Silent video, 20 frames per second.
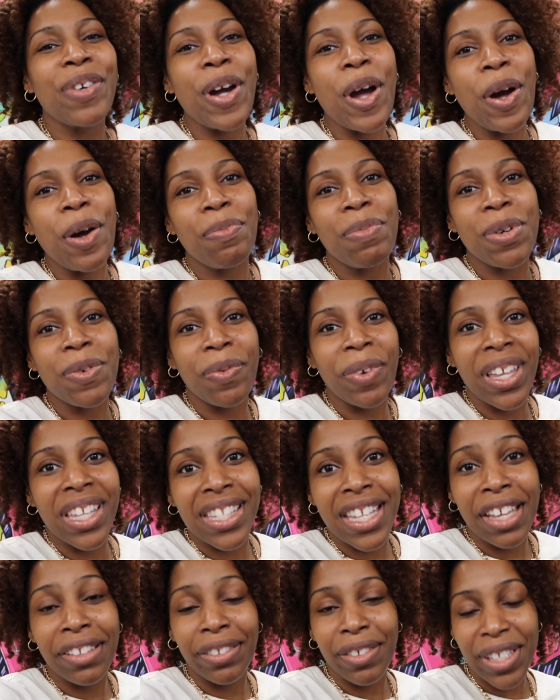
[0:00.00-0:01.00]
We're open
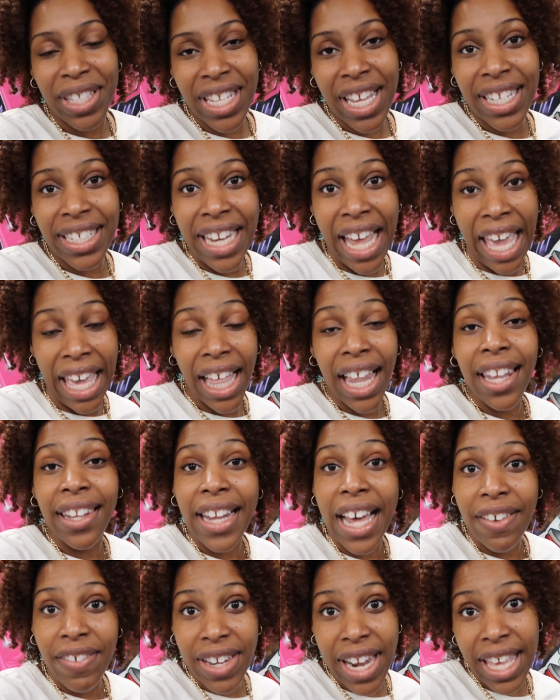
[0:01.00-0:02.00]
Wednesday through Sunday,
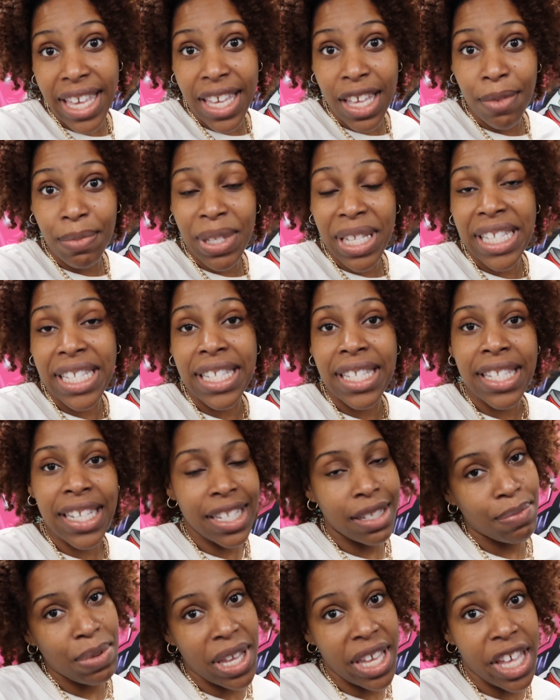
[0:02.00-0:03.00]
11 a.m. to
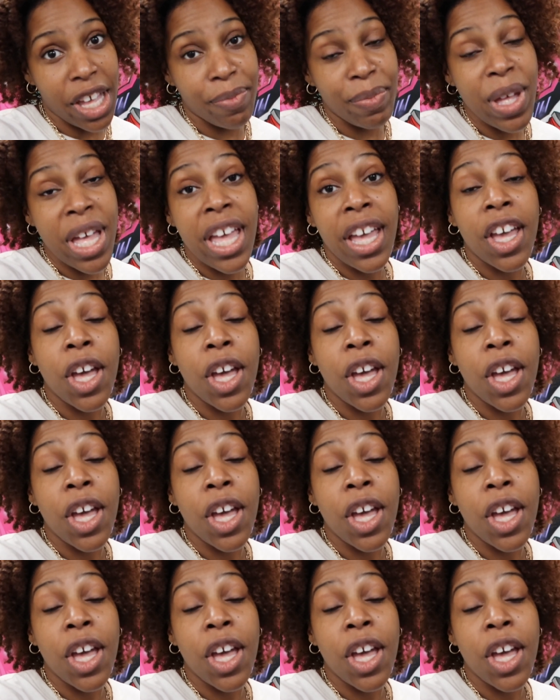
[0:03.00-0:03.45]
6 p.m.